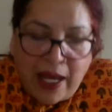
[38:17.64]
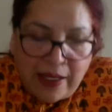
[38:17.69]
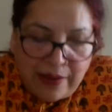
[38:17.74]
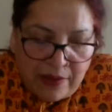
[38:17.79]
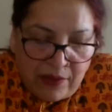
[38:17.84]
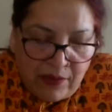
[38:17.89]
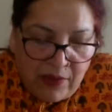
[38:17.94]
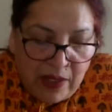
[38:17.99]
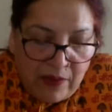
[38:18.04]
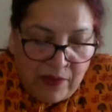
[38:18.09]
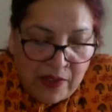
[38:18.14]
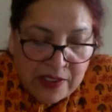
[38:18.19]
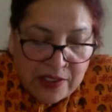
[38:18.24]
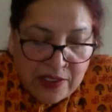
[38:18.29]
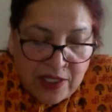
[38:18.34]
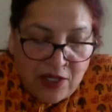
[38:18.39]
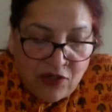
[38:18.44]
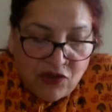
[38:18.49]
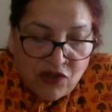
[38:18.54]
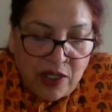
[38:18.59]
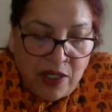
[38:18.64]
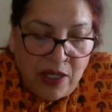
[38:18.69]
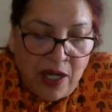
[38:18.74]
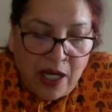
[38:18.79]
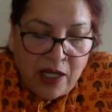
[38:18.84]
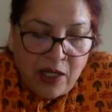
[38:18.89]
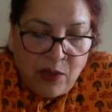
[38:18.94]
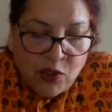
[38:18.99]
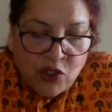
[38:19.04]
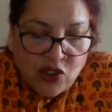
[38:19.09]
at the railway station,
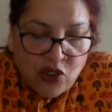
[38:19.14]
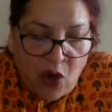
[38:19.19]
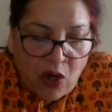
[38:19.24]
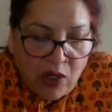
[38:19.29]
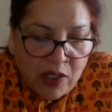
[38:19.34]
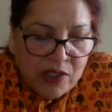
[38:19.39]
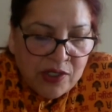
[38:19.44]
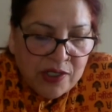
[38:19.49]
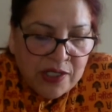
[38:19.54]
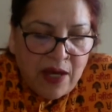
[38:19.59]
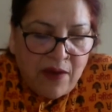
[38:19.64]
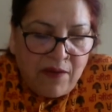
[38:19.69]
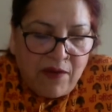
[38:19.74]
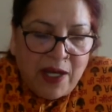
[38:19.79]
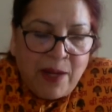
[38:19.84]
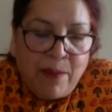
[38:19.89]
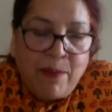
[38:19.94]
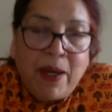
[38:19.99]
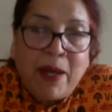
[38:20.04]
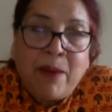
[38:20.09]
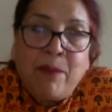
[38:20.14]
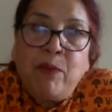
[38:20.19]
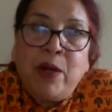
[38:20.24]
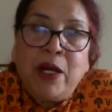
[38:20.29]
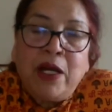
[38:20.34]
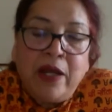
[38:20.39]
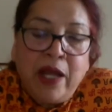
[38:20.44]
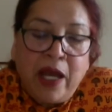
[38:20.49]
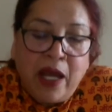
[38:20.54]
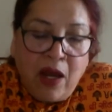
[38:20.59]
and he was shocked to see a very big
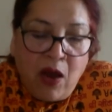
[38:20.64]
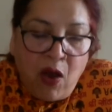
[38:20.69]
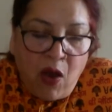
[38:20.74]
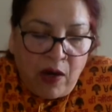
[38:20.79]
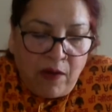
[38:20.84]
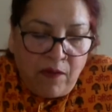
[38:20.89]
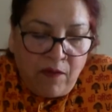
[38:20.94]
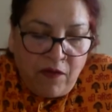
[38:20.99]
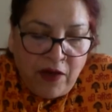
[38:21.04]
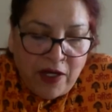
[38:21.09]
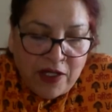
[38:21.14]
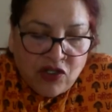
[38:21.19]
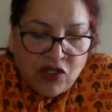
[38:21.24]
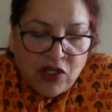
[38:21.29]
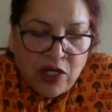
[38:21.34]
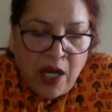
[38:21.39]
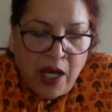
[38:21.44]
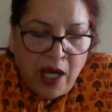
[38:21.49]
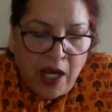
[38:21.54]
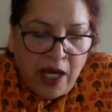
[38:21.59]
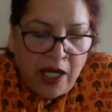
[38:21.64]
building on which